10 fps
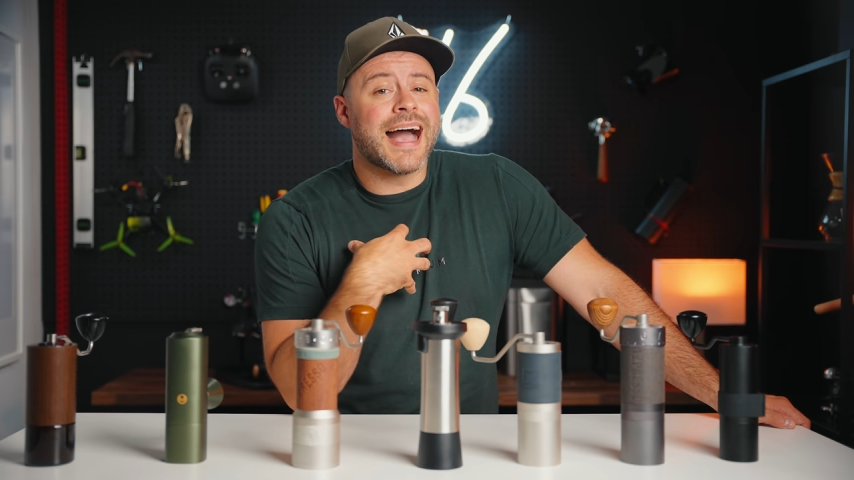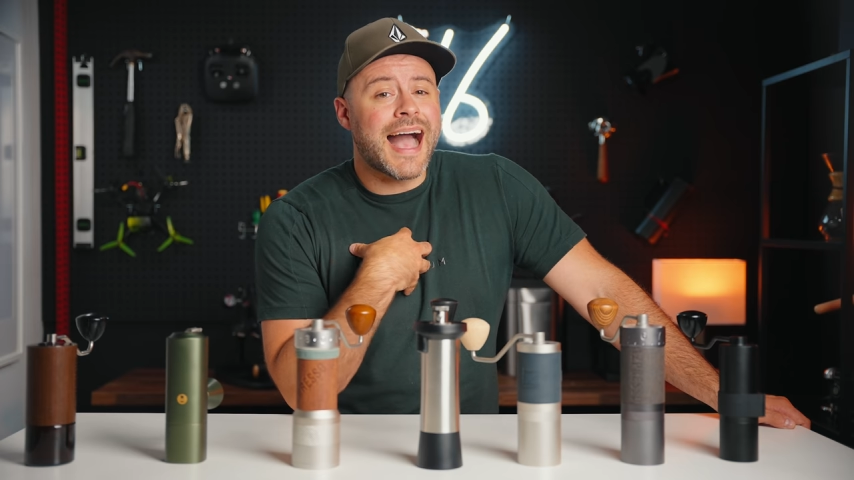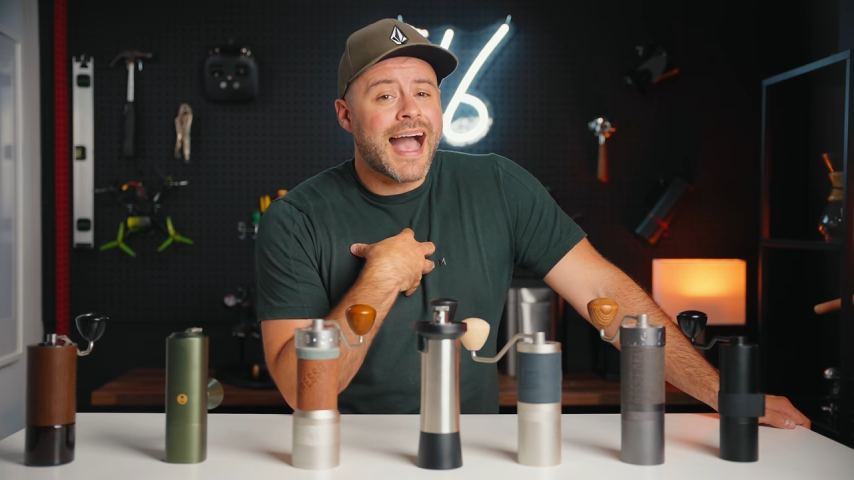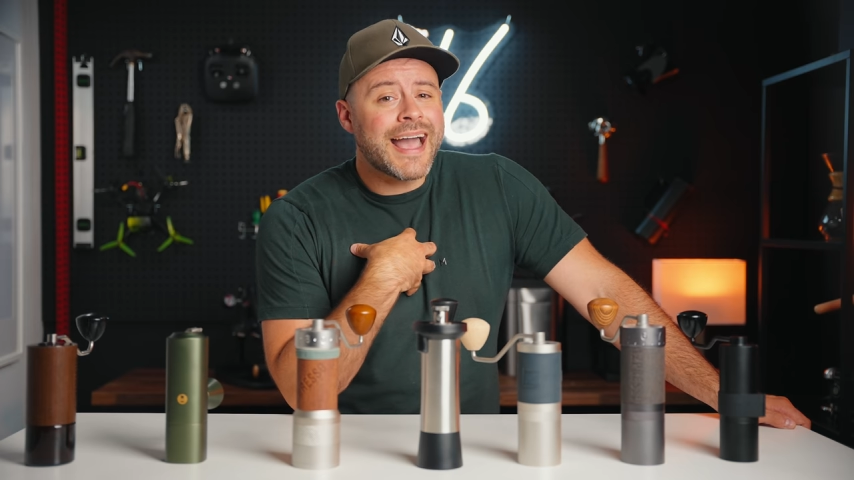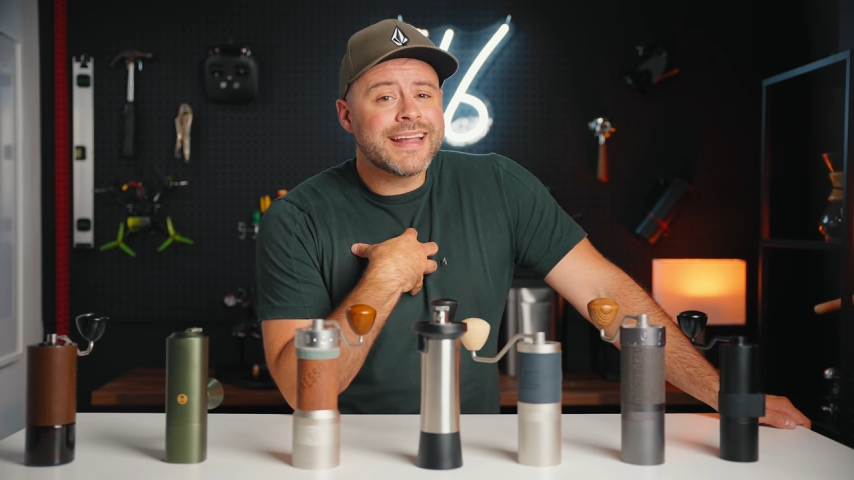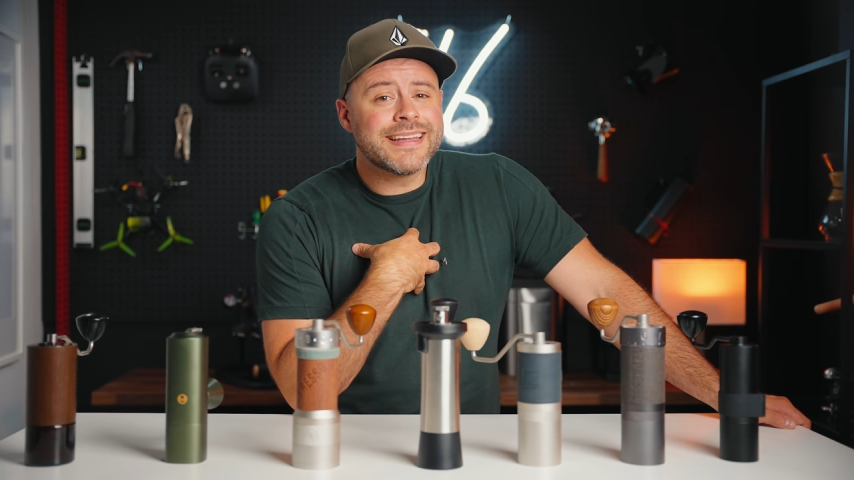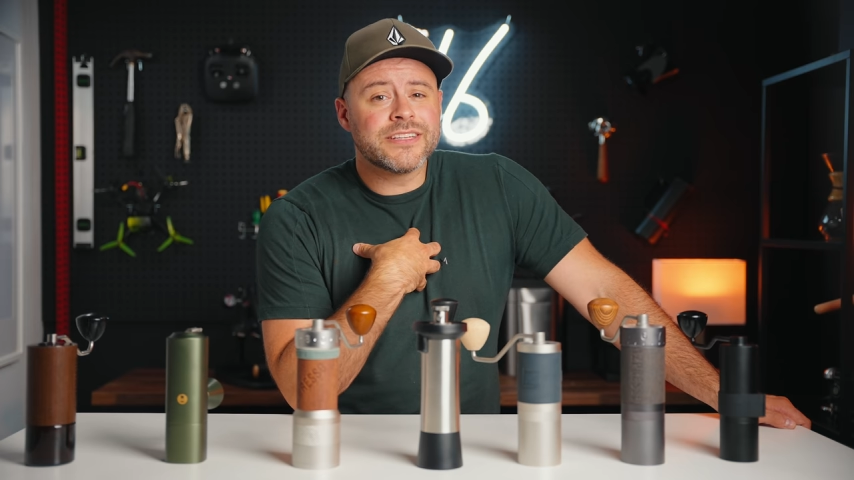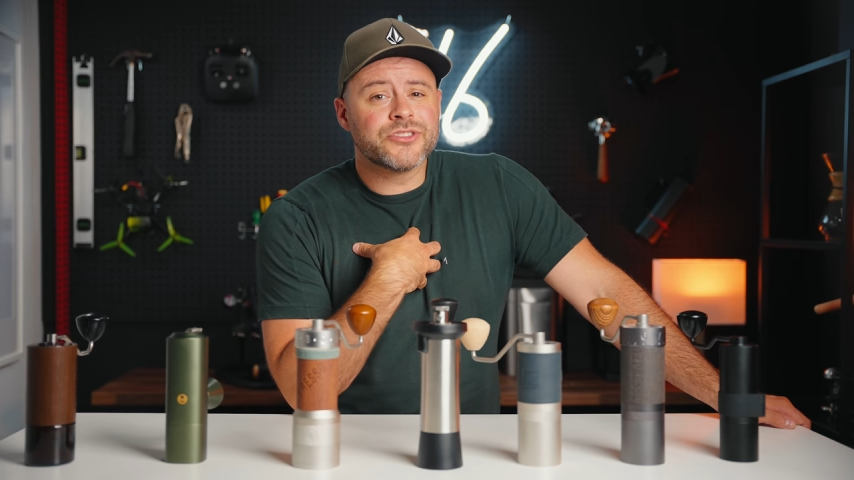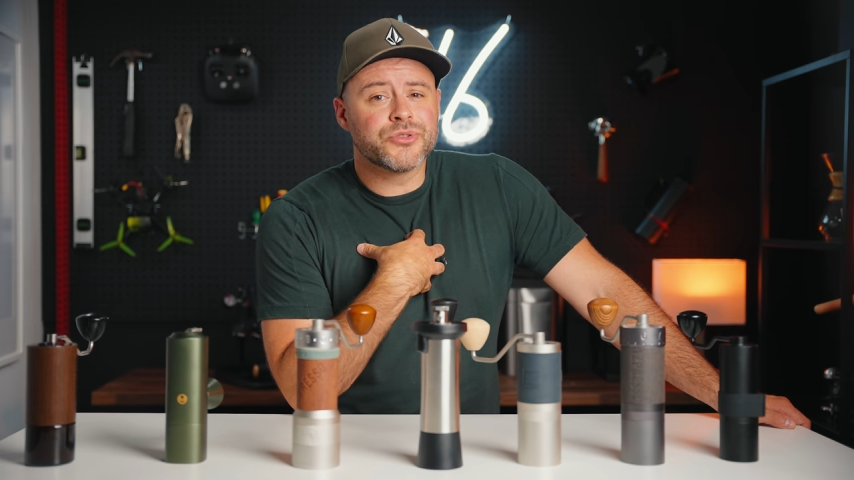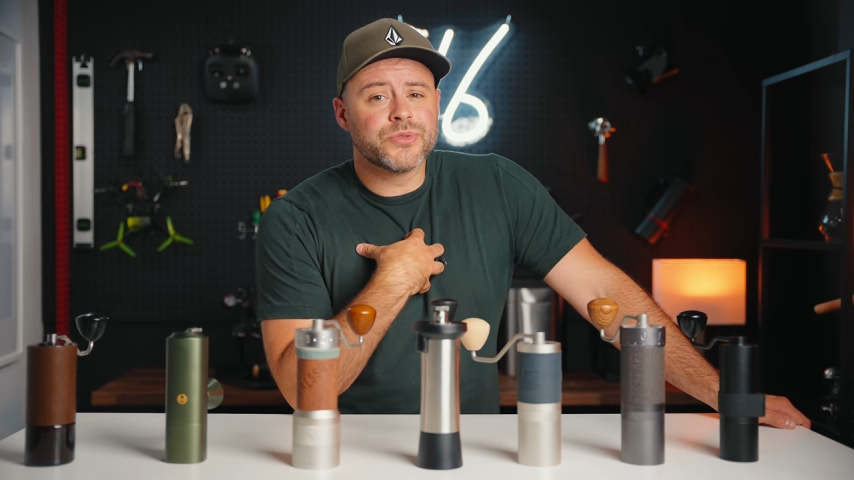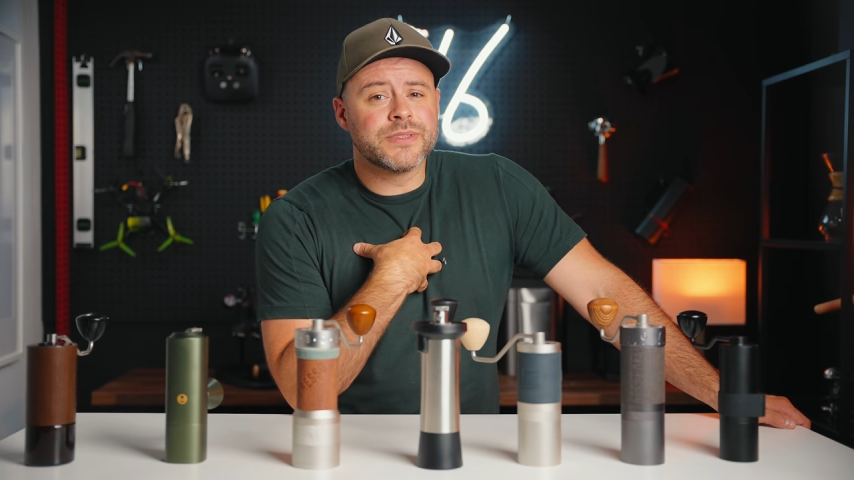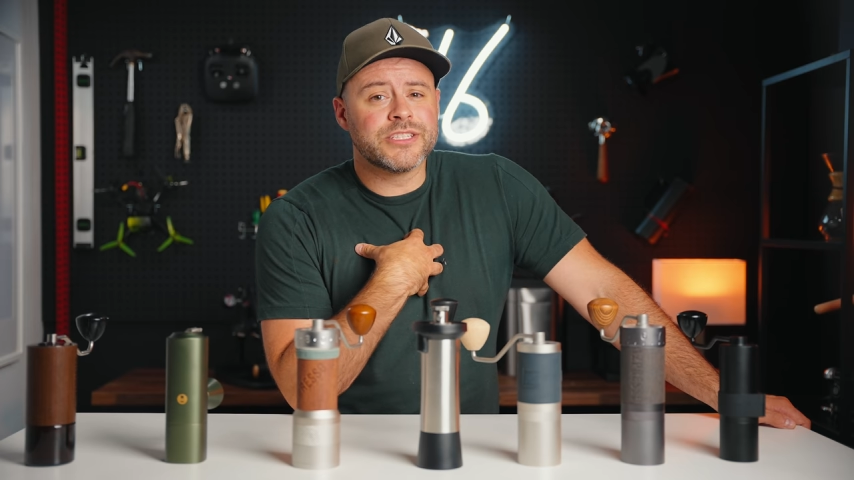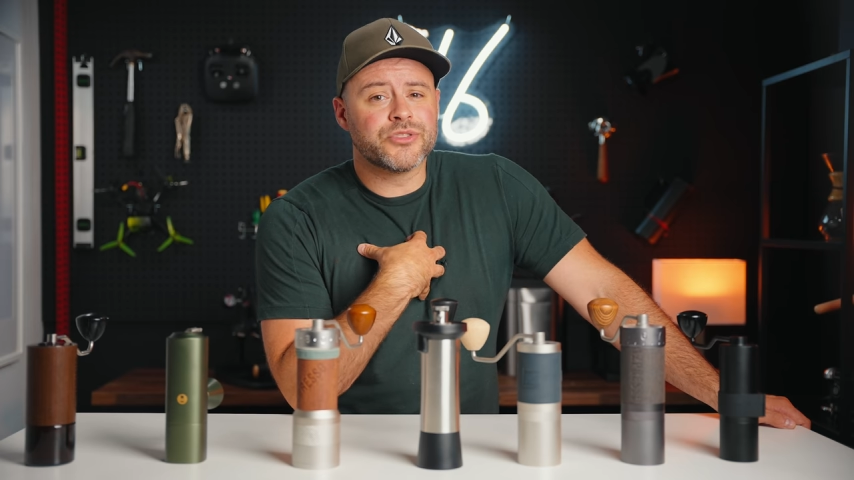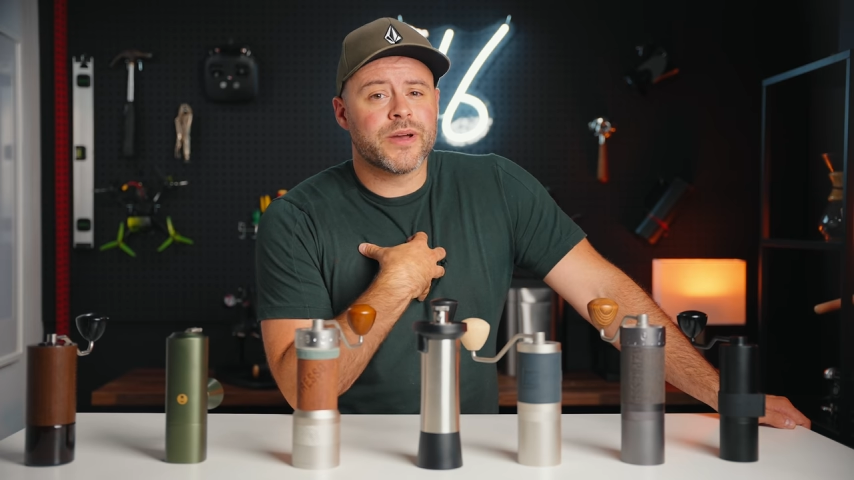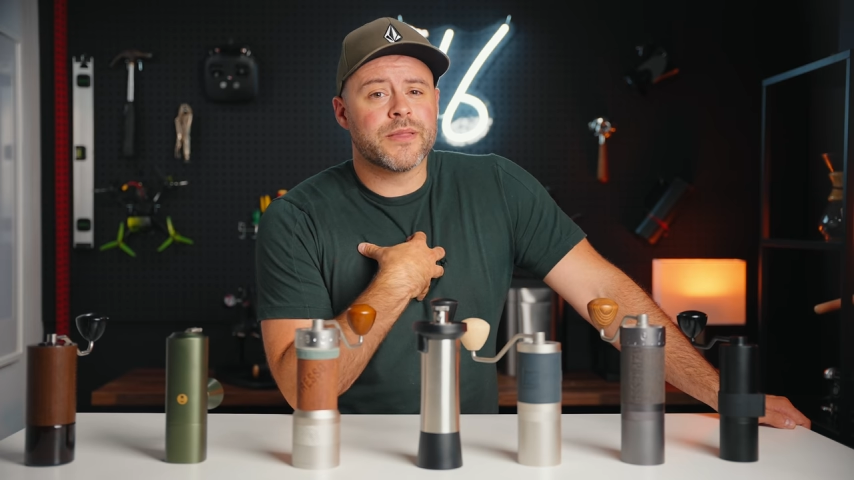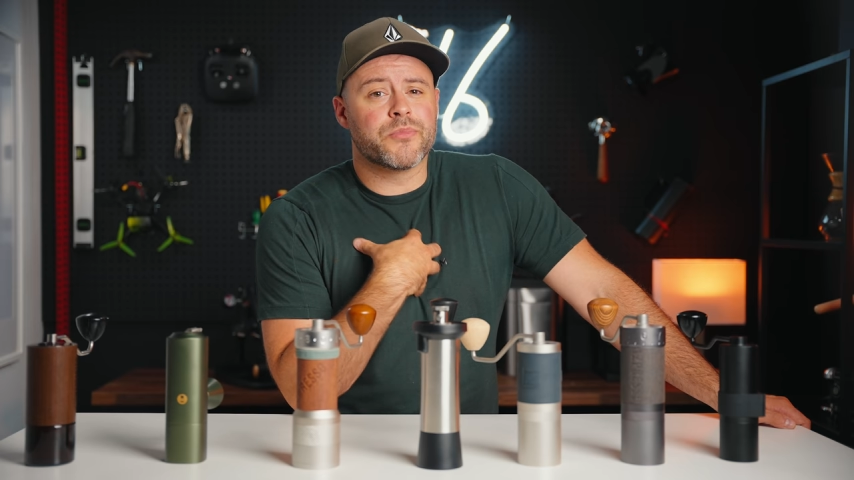I didn't truly enjoy the